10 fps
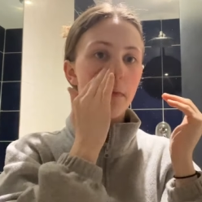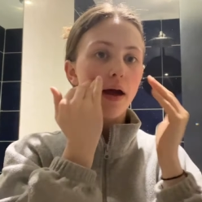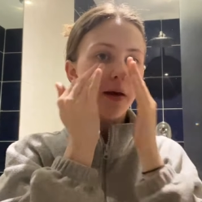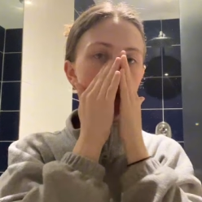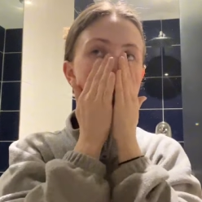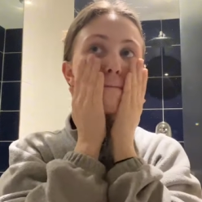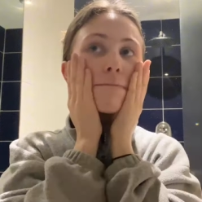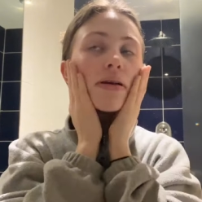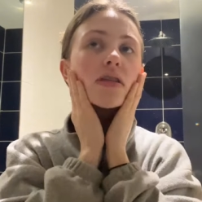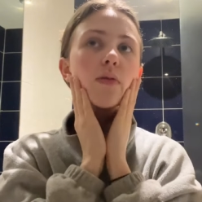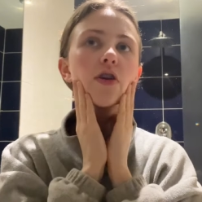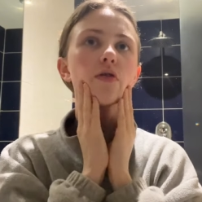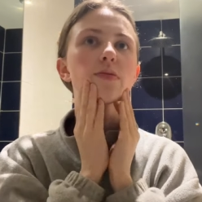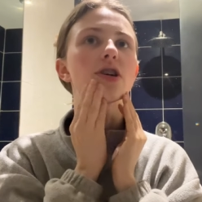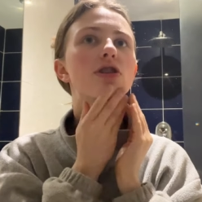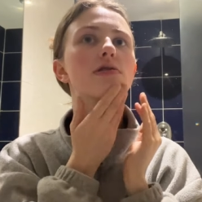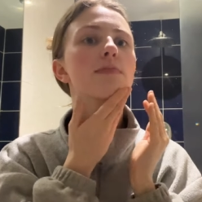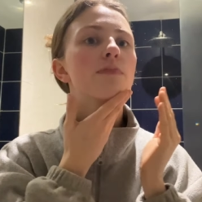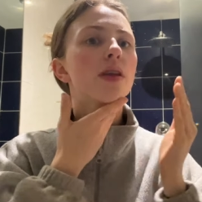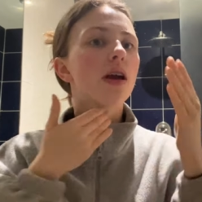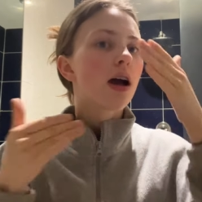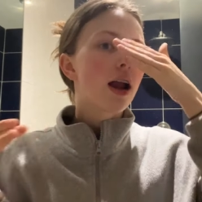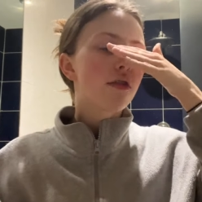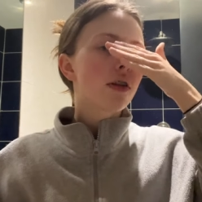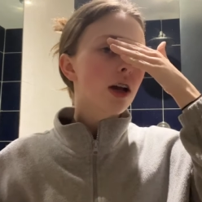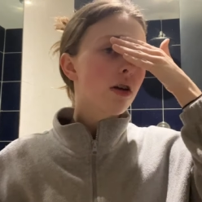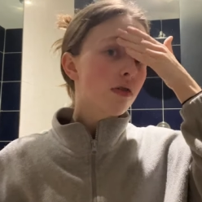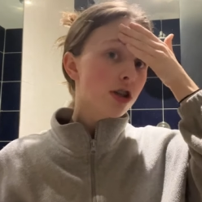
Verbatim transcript: And I'm, it's my new obsession. And I feel like I really